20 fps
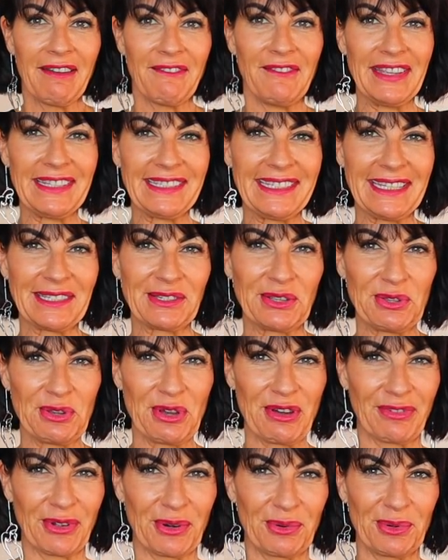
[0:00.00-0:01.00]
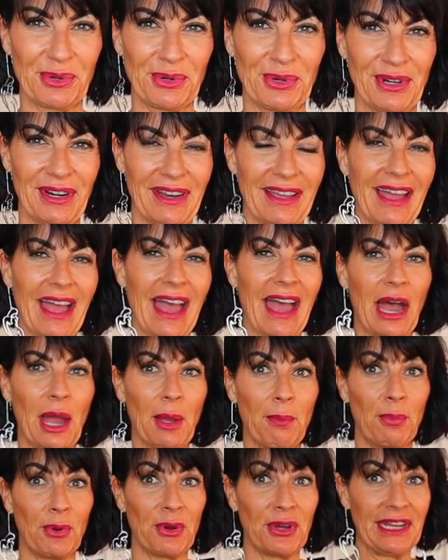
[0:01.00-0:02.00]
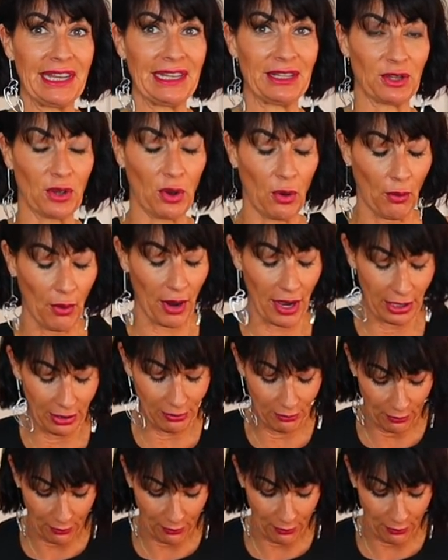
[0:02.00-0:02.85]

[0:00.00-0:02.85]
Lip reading: This is an overall. I bought it quite a